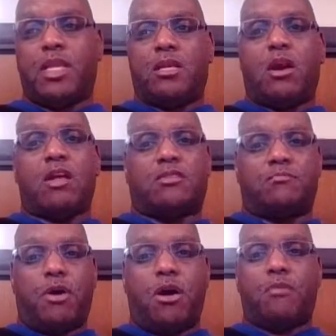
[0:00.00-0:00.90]
Carson
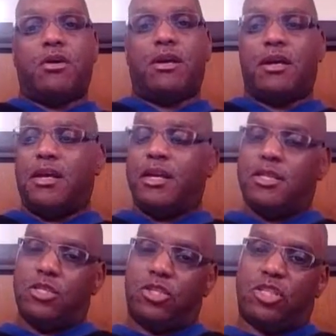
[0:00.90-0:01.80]
Palmer
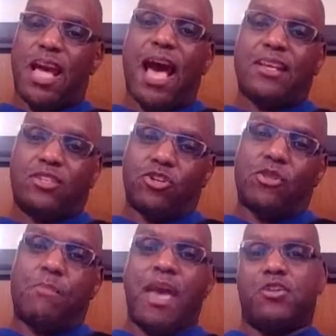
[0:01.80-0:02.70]
kind of took
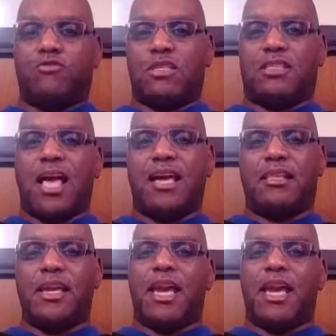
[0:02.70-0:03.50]
the Patriots lightly,